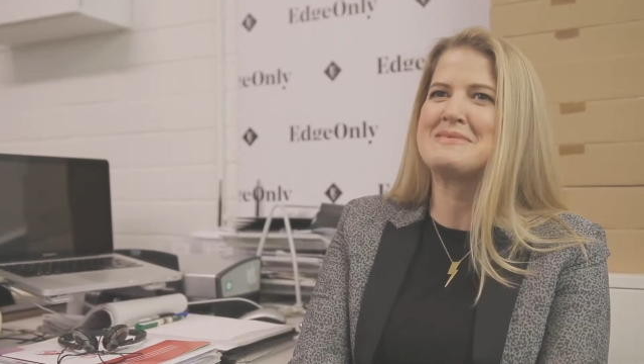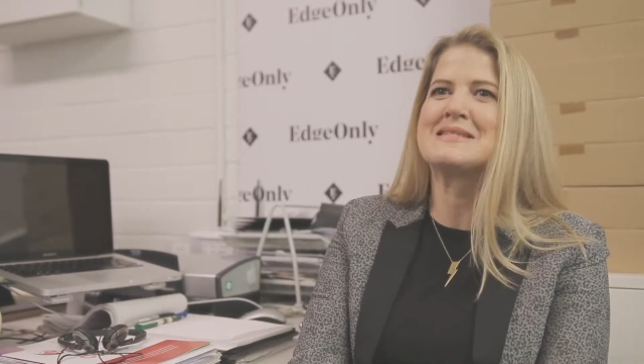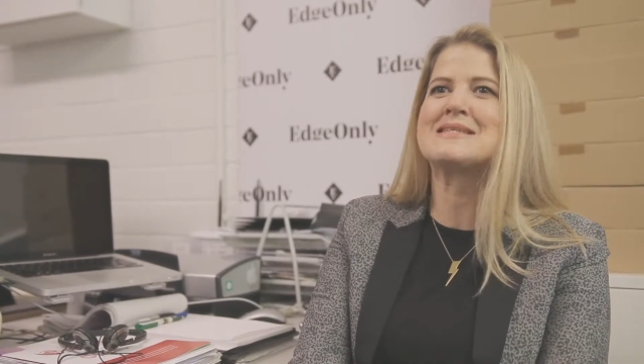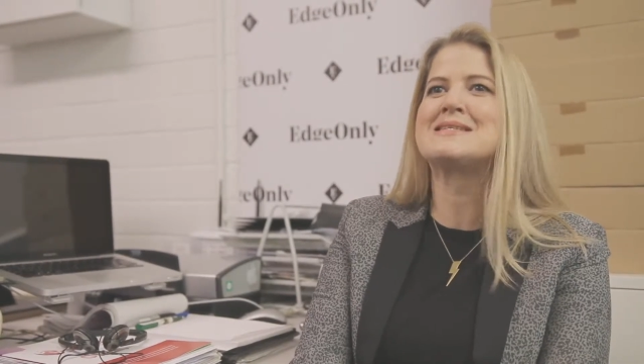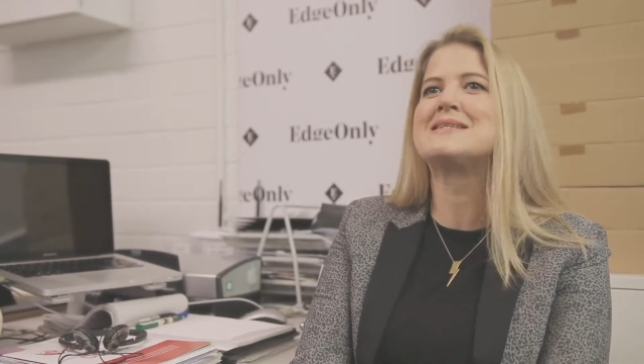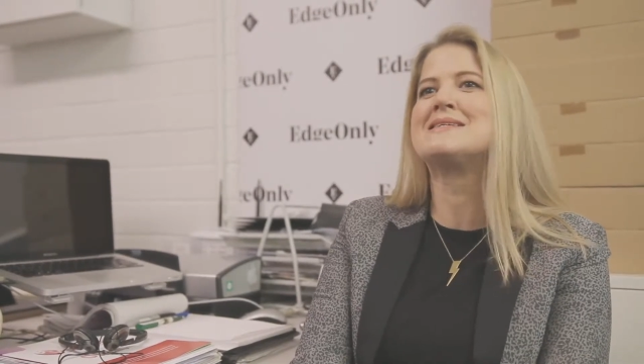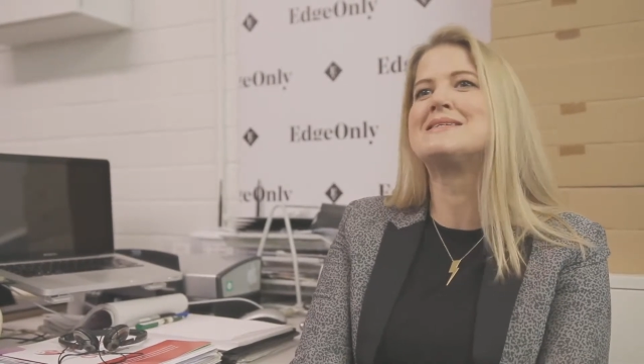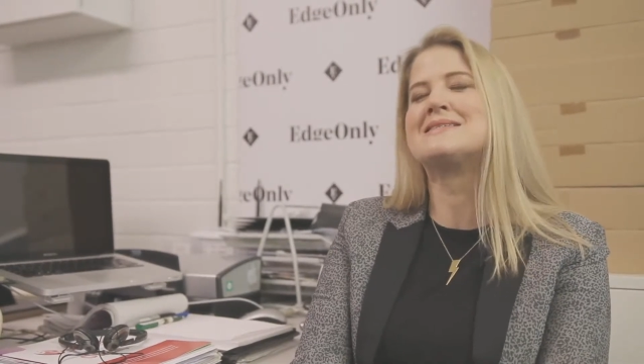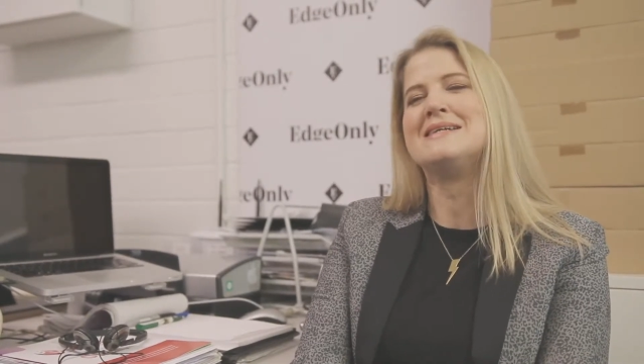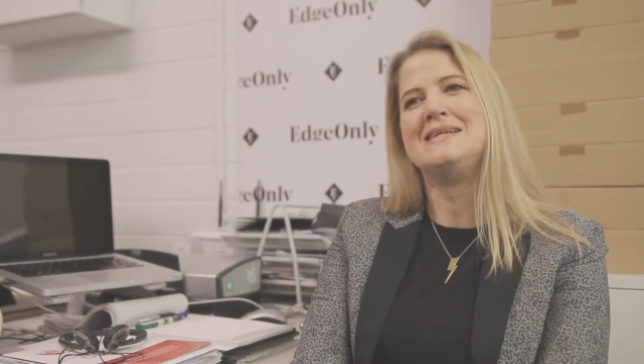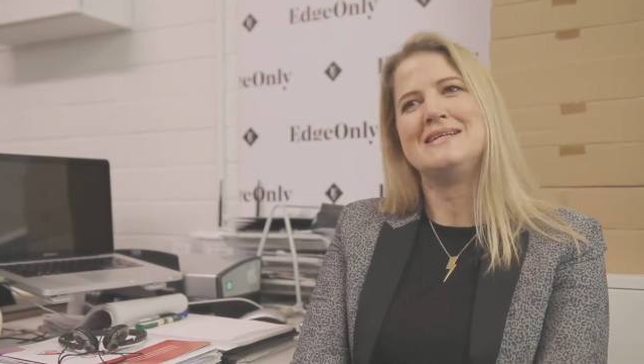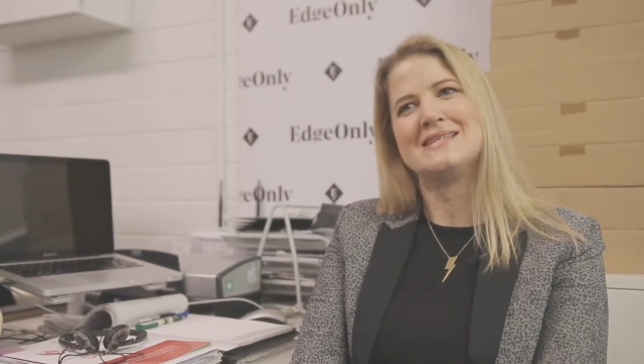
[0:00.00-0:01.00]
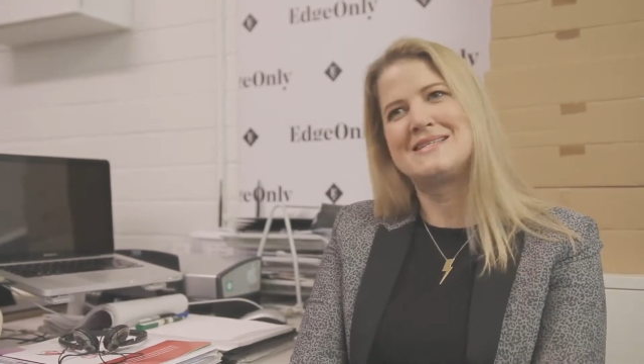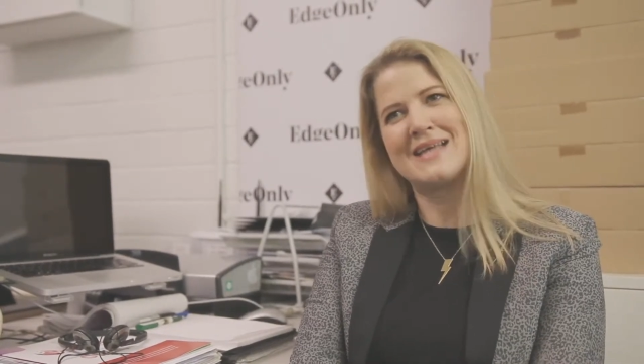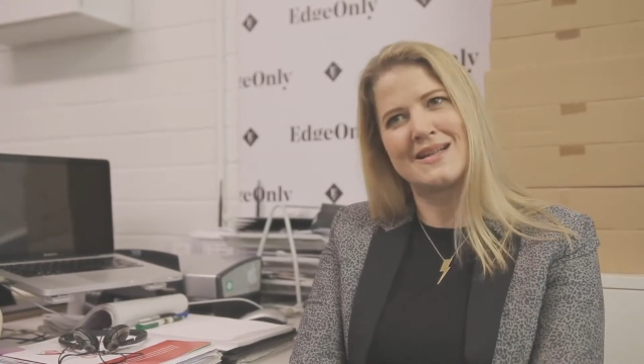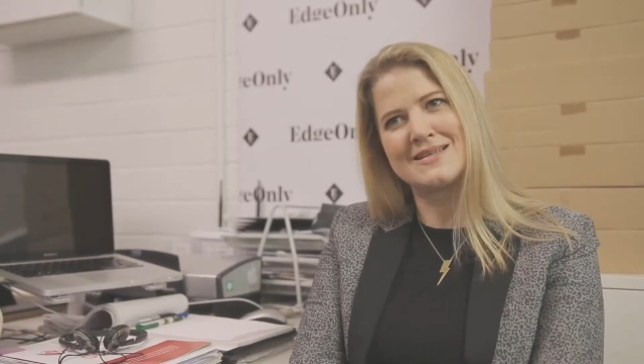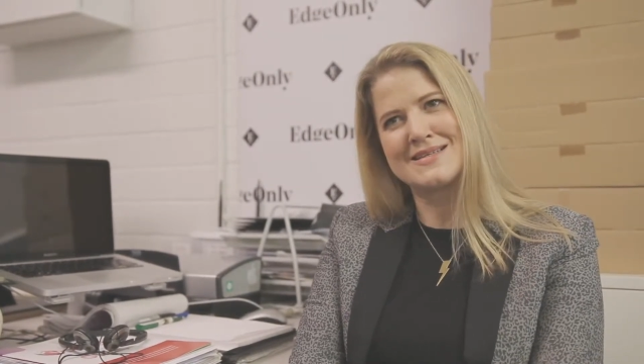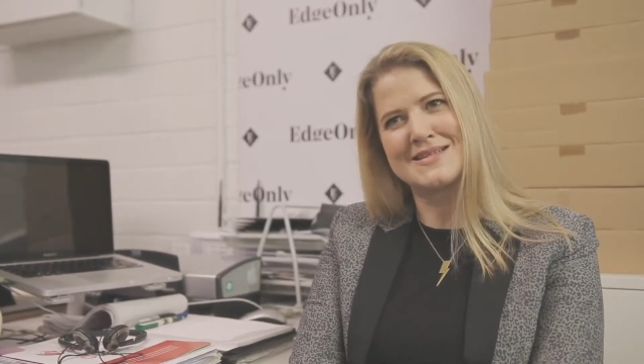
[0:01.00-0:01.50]
businesses,
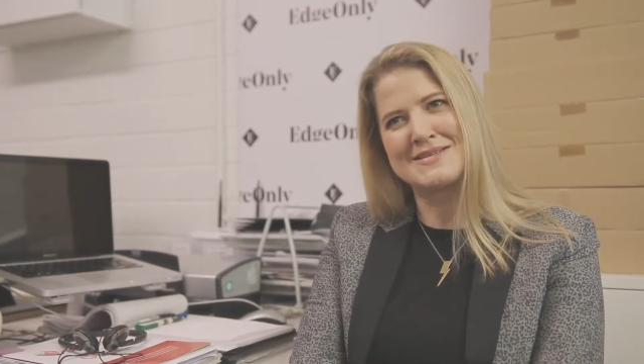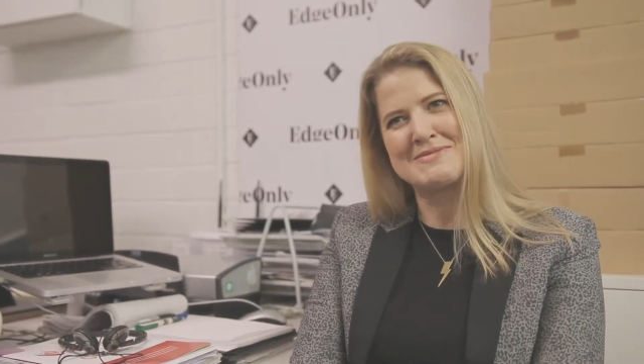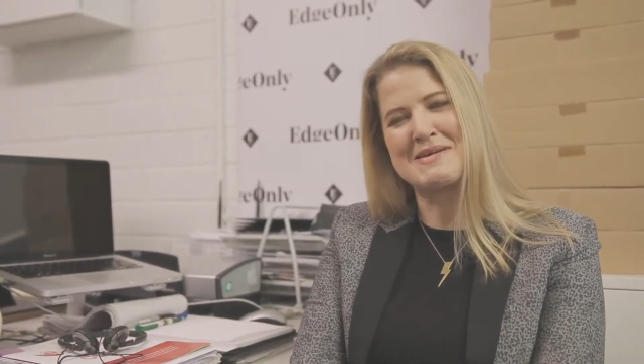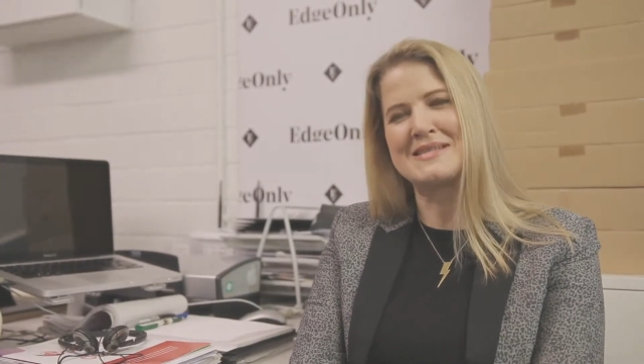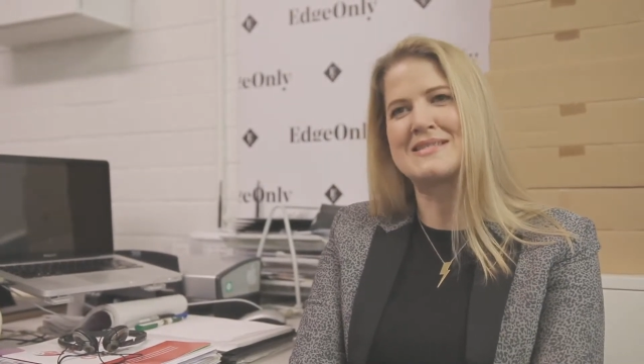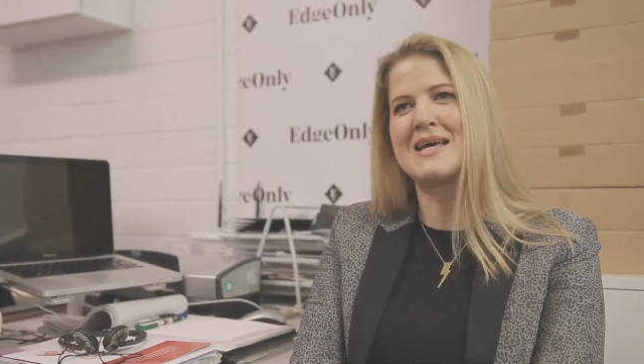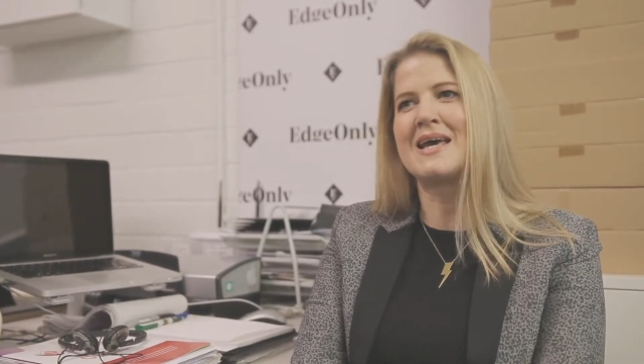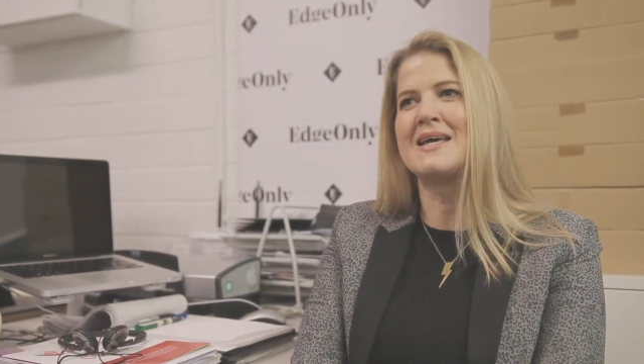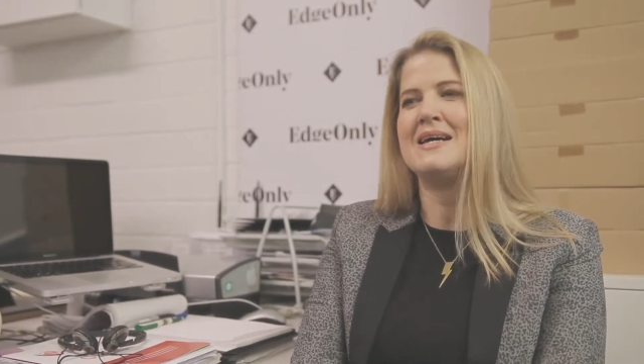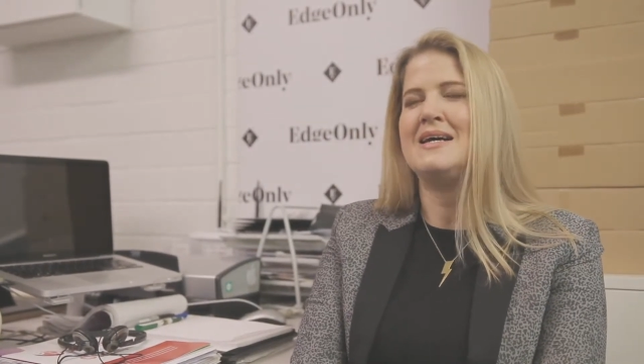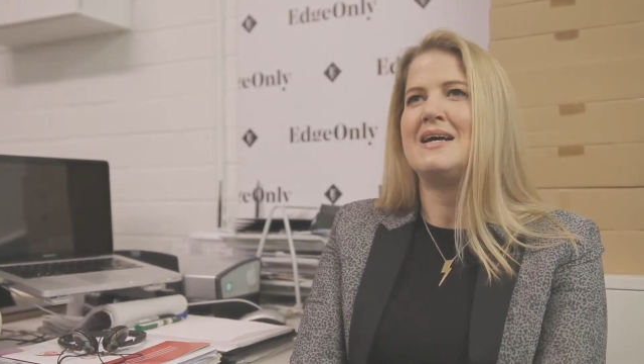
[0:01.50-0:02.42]
selling to the USA.